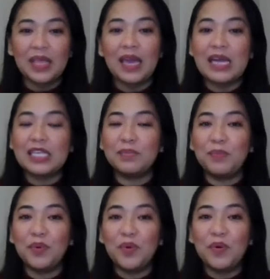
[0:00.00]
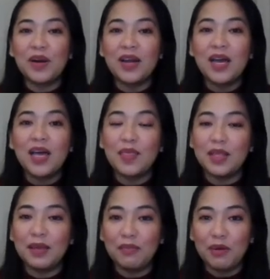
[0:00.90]
Explore the
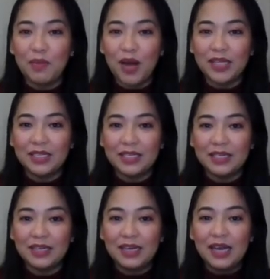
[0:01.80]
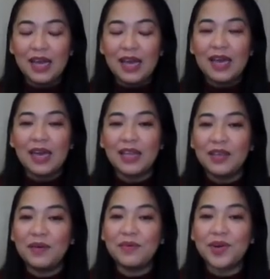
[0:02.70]
number bond. Can
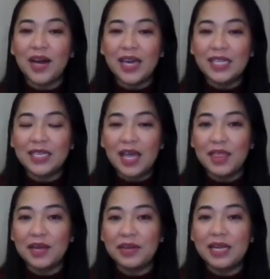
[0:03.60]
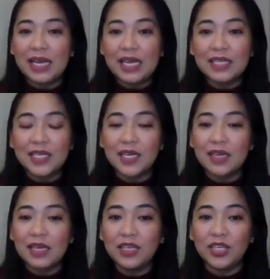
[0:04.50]
you write the related
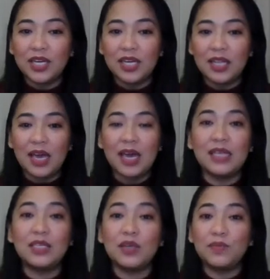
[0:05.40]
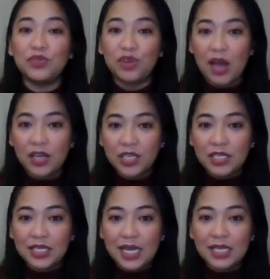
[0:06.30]
addition and subtraction
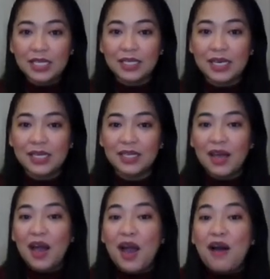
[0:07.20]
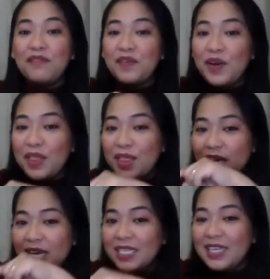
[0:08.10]
sentences for
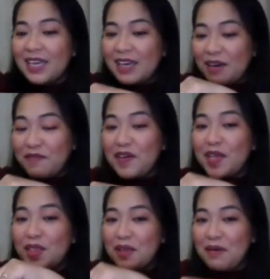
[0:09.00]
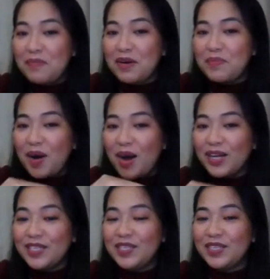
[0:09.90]
this given number
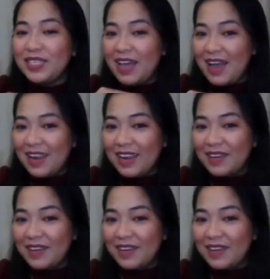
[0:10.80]
bonds to 10?